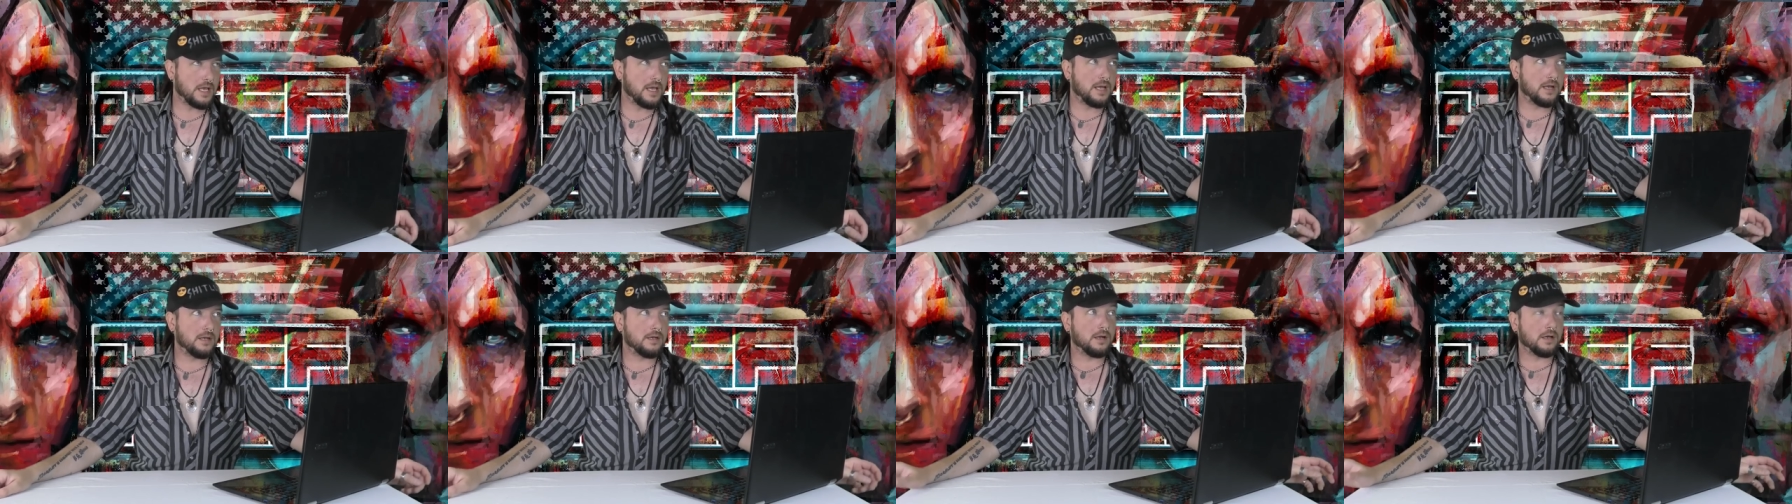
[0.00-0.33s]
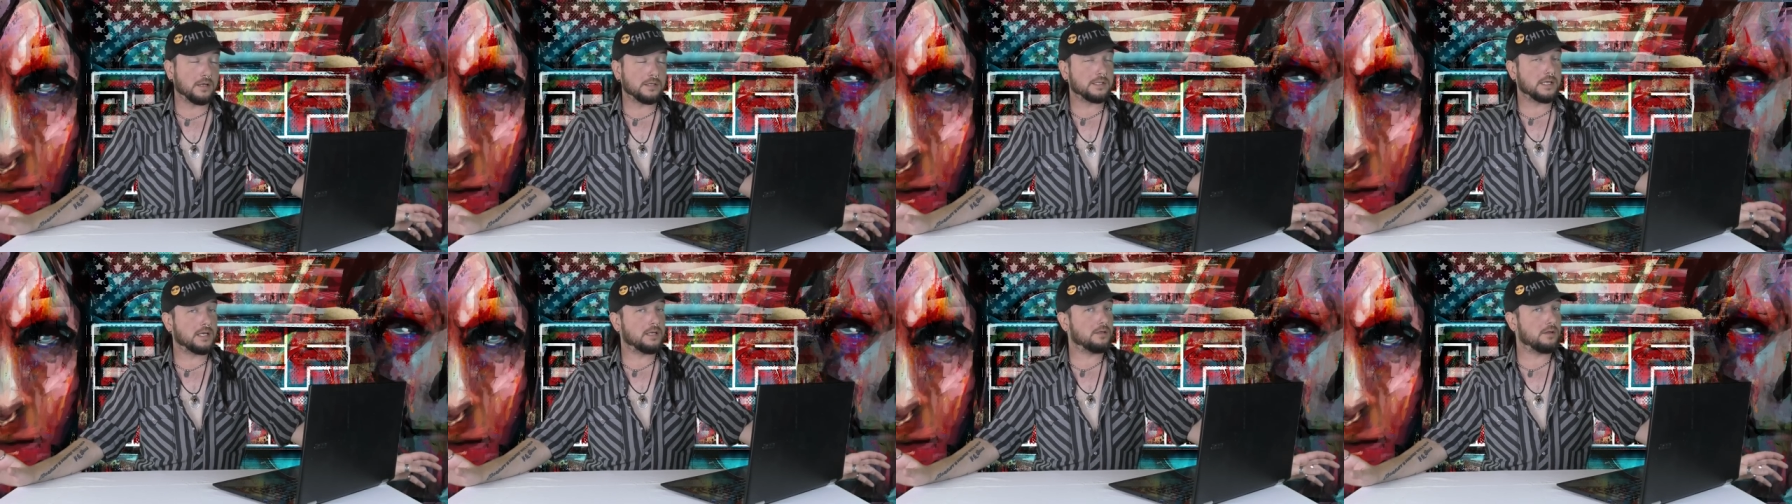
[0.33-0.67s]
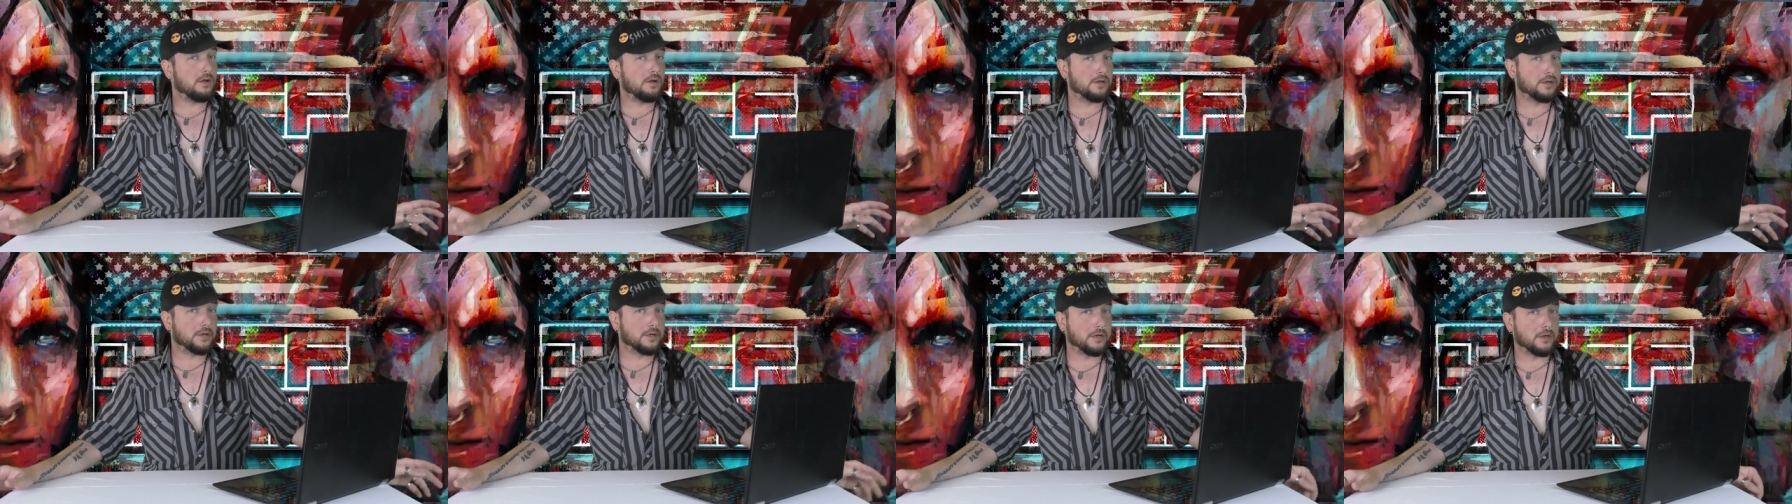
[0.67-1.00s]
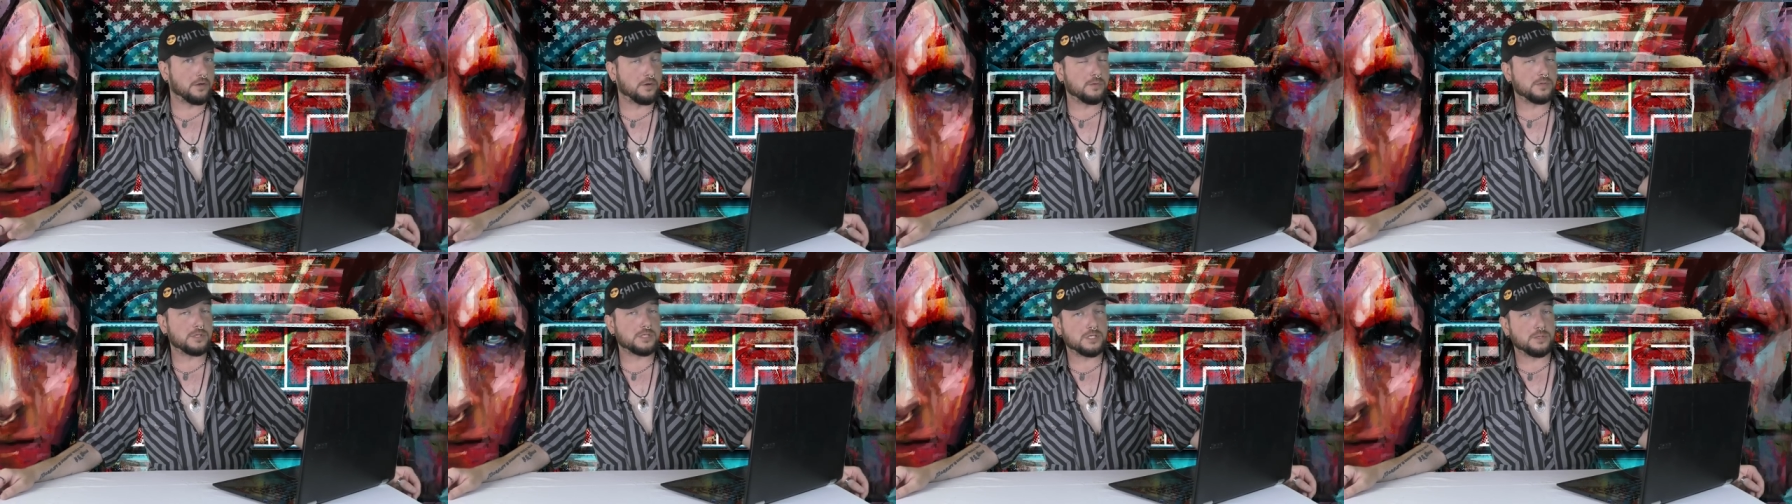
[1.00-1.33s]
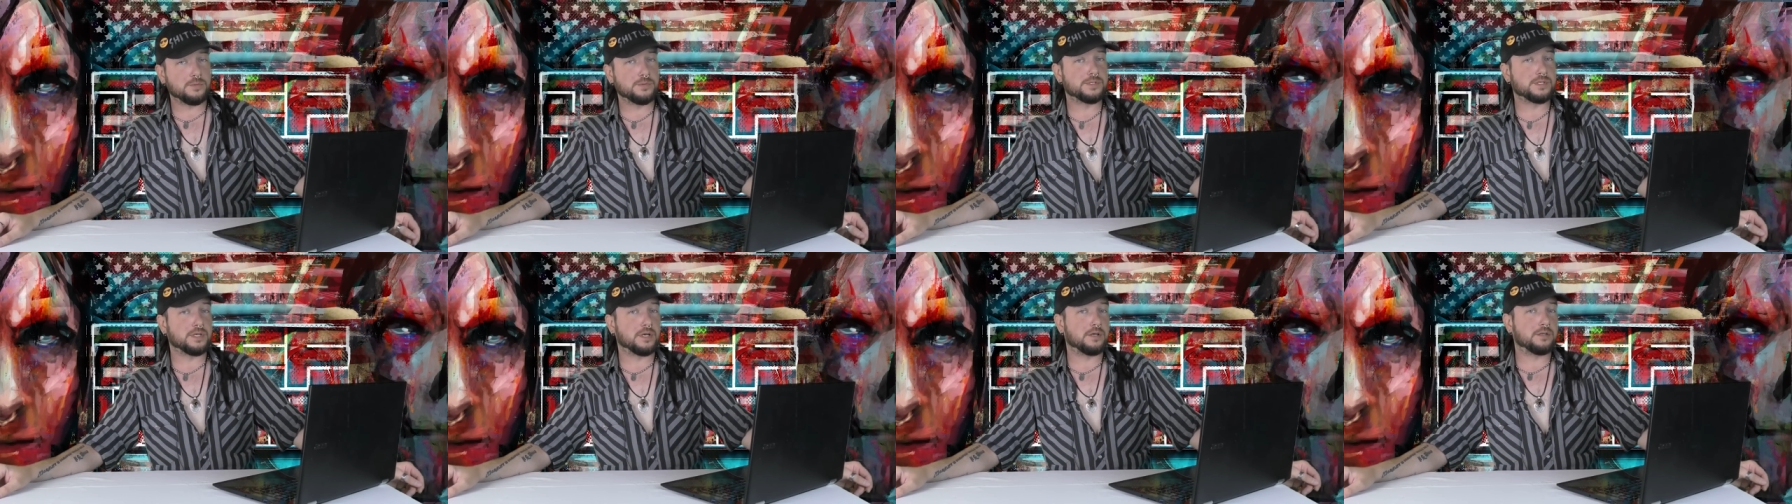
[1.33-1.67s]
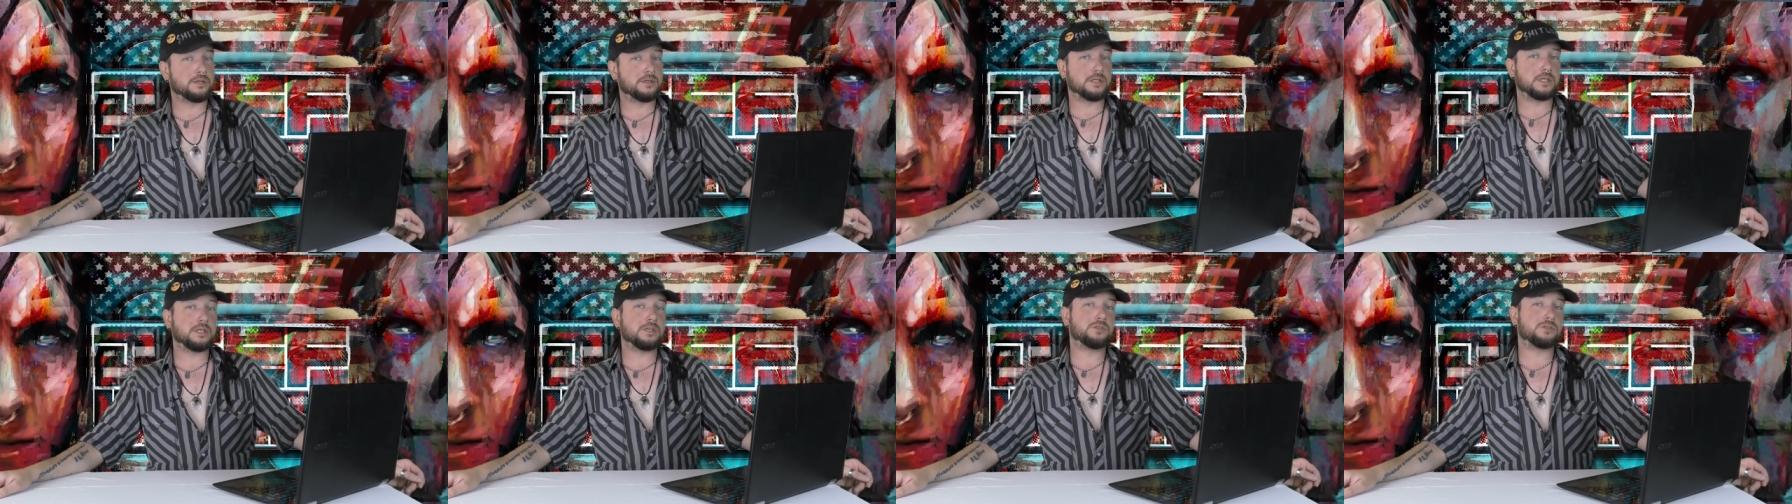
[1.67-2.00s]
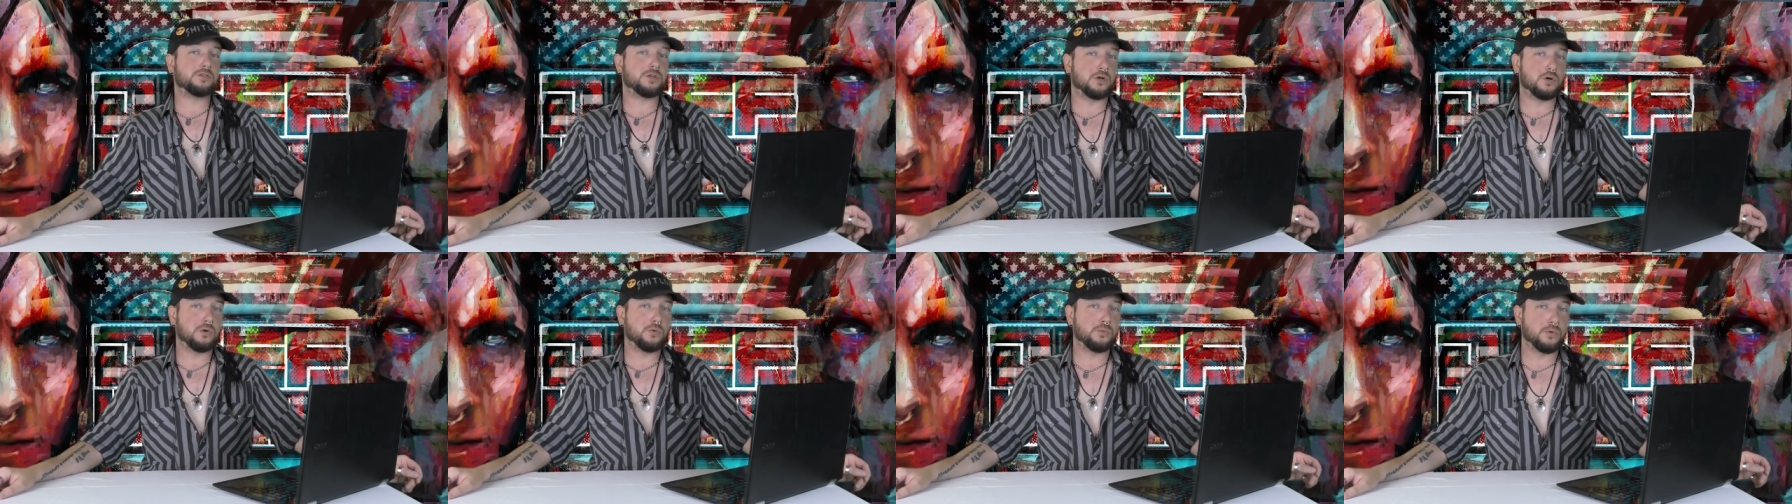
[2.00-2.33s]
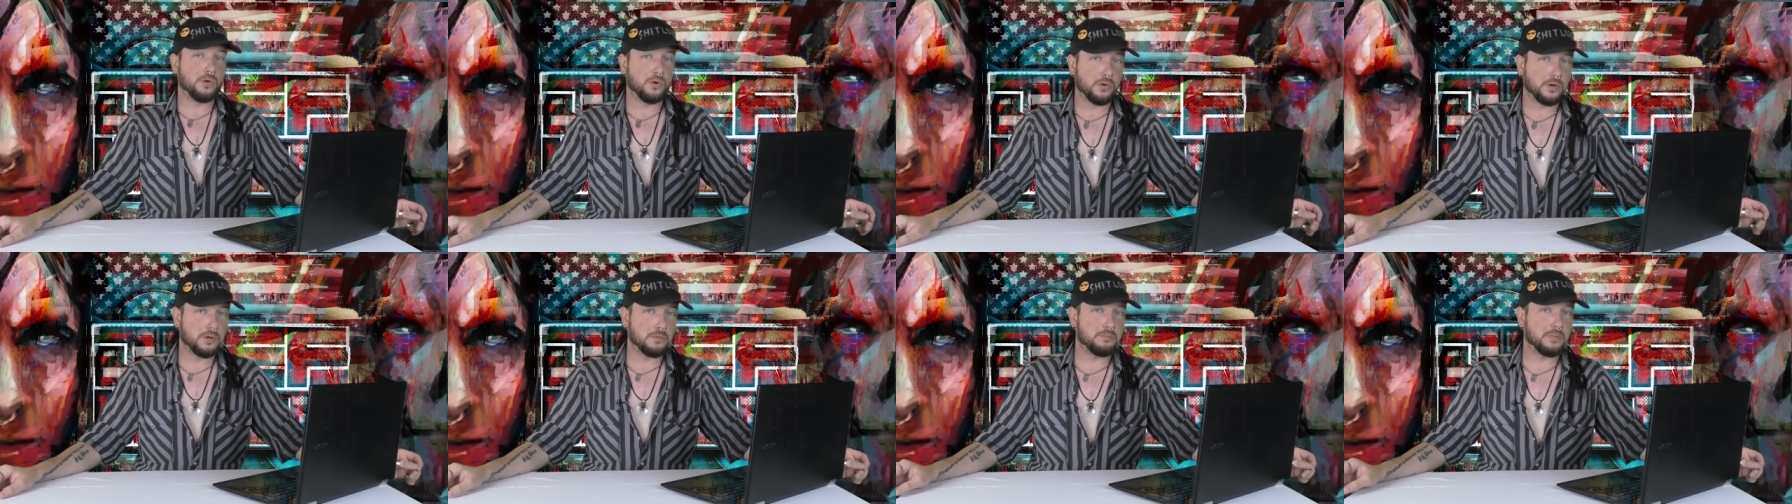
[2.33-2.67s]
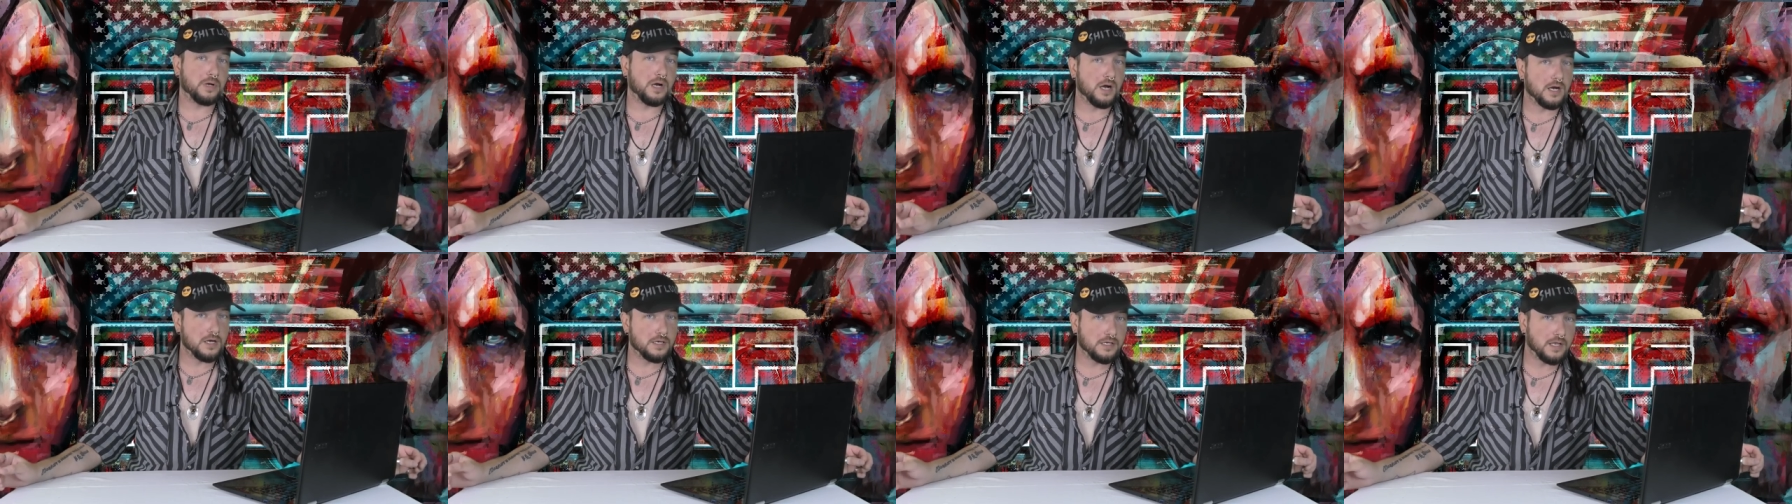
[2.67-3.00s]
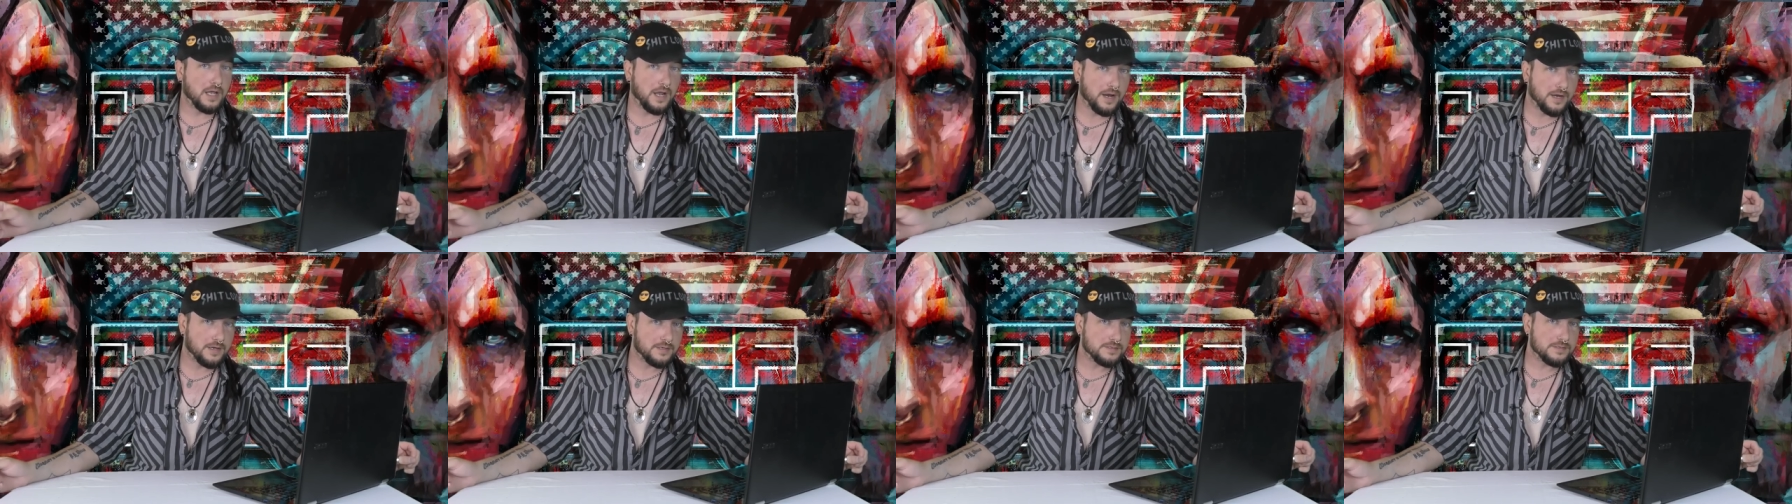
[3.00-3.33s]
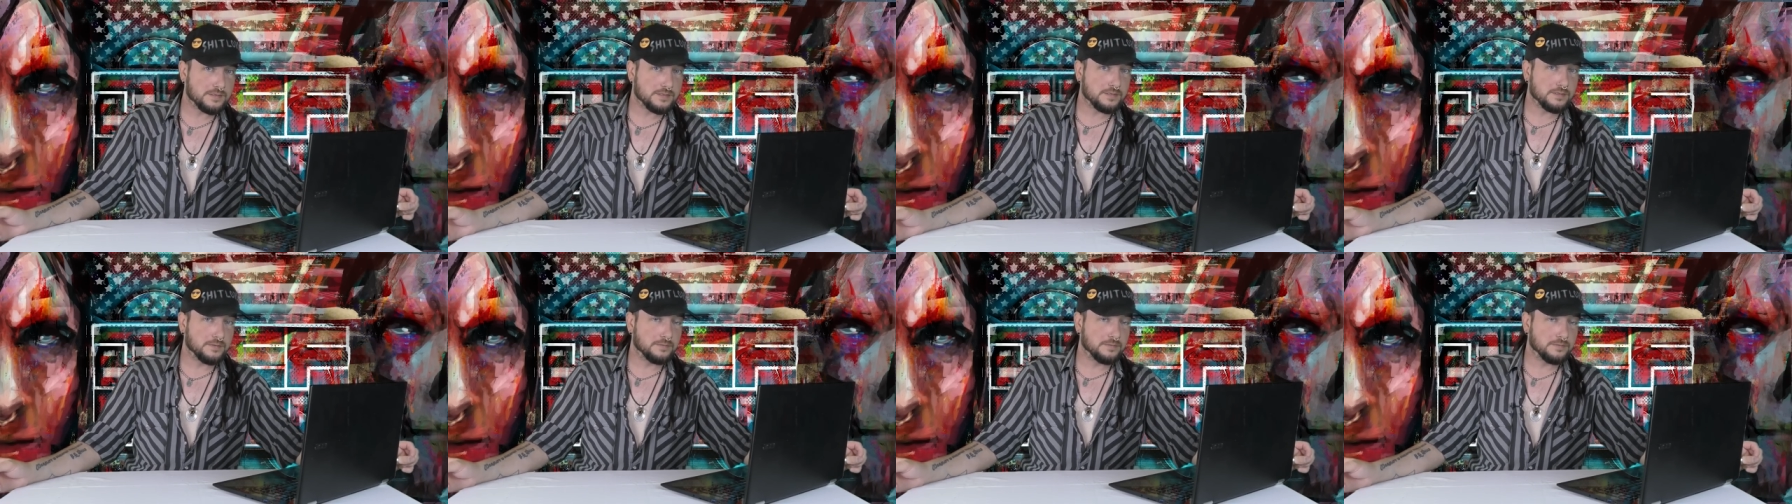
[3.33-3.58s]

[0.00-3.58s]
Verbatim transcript: And not that long ago, she was on the Joe Rogan podcast.